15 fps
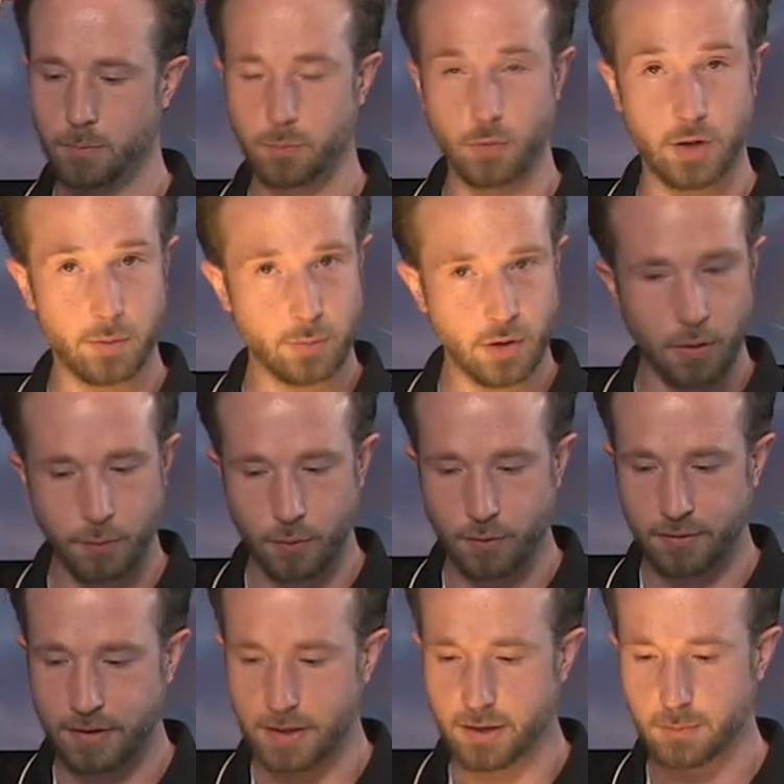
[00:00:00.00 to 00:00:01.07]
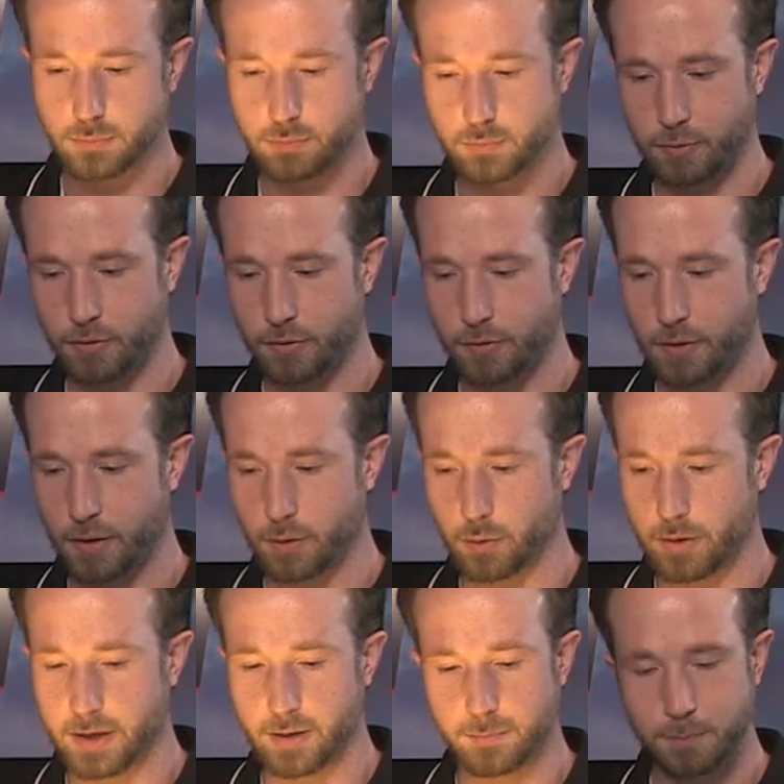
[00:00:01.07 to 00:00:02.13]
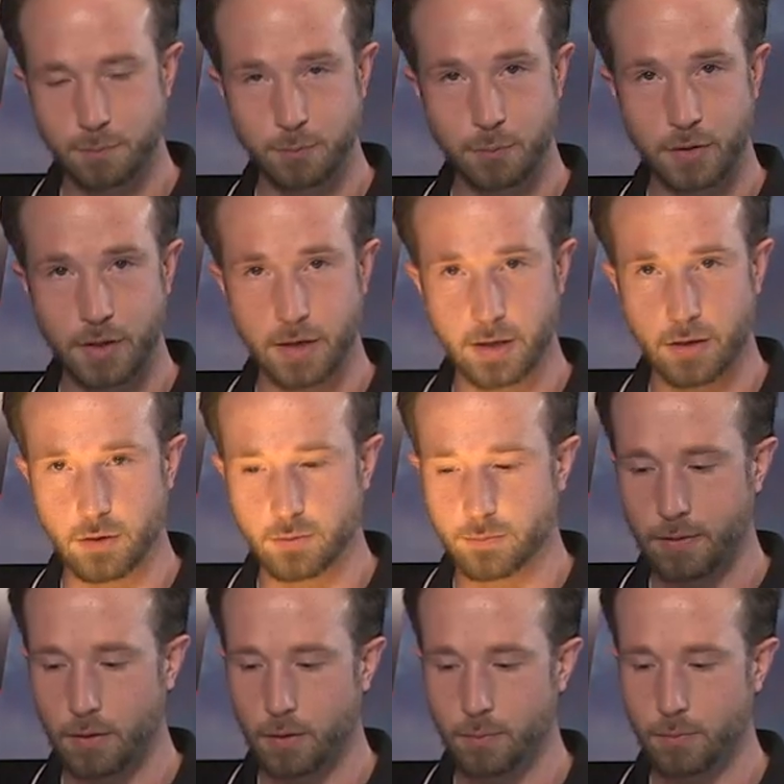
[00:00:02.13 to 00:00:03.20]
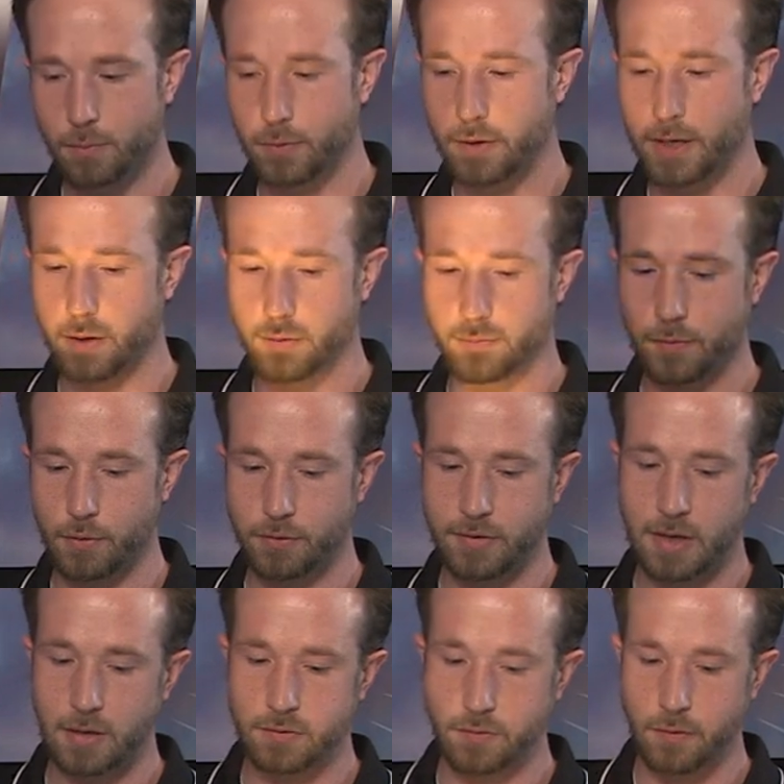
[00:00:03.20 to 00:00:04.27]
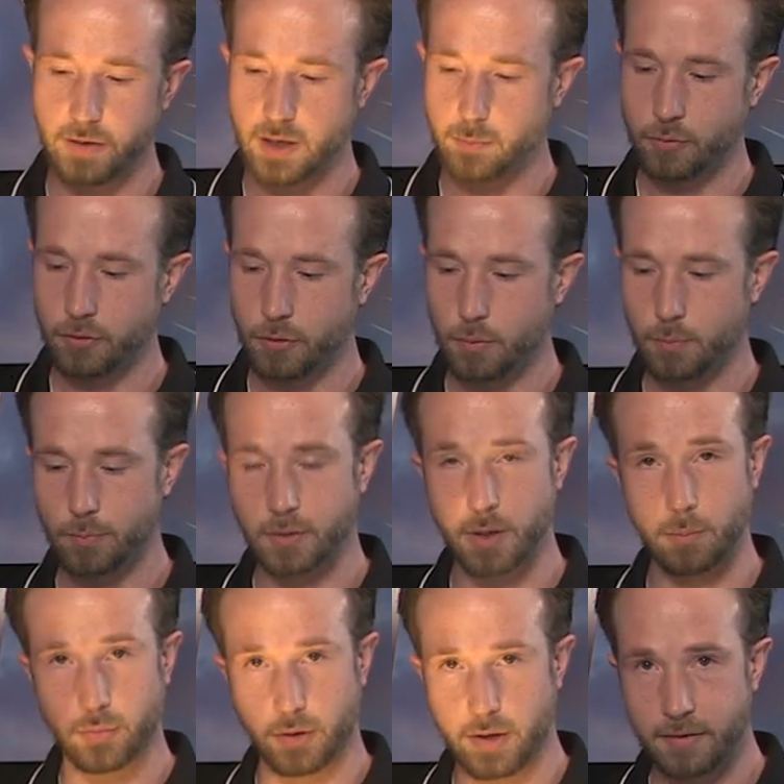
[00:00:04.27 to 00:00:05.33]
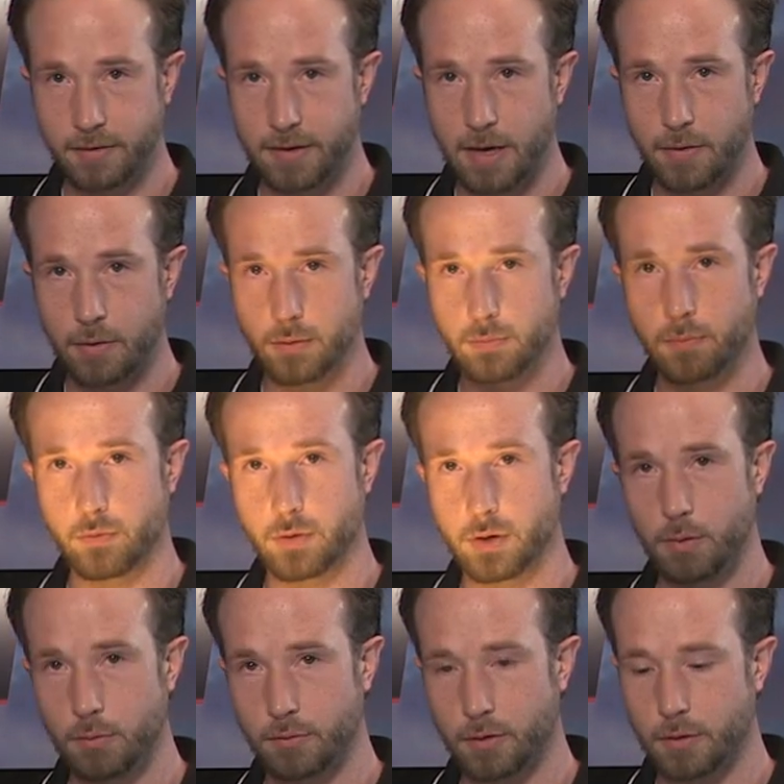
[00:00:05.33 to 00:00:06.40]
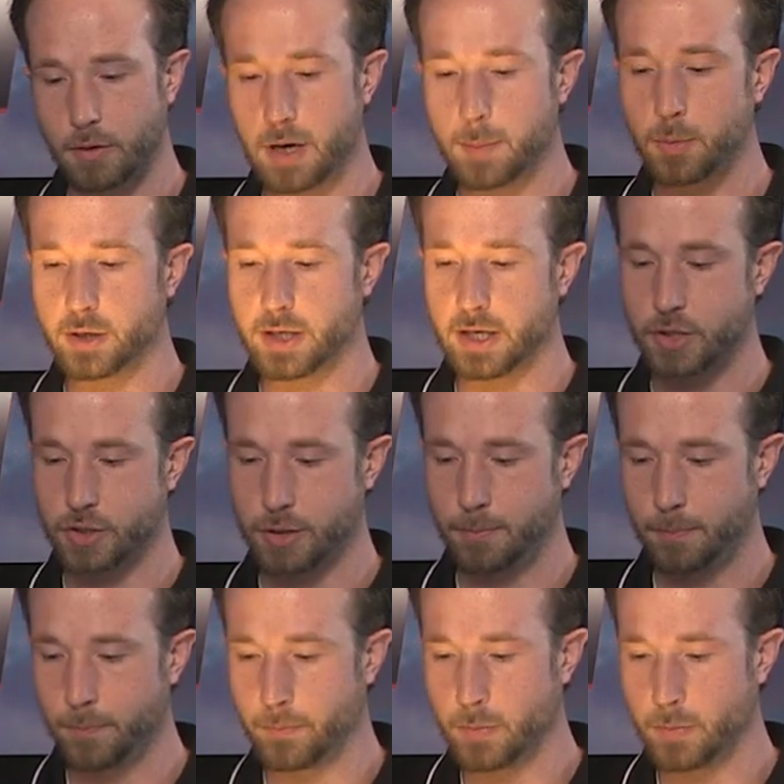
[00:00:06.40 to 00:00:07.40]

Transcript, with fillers: Let them go for a second, just so you can go ahead, get a good feel for how the vertex and the M2 can blend together for use on your application.